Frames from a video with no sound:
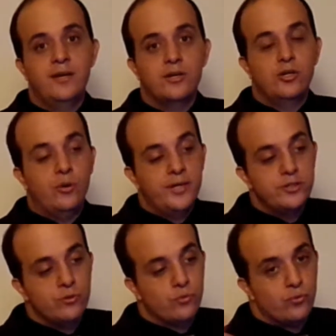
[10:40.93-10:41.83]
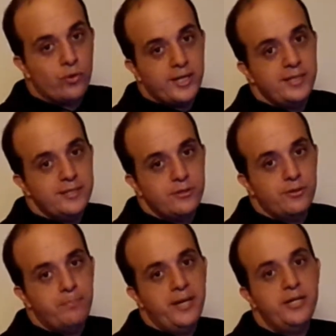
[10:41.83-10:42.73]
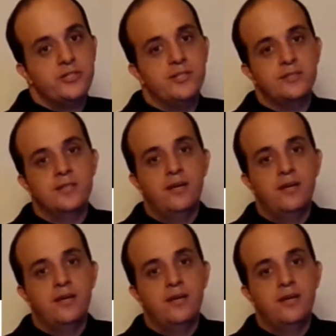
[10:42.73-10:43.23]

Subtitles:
going directly to the pages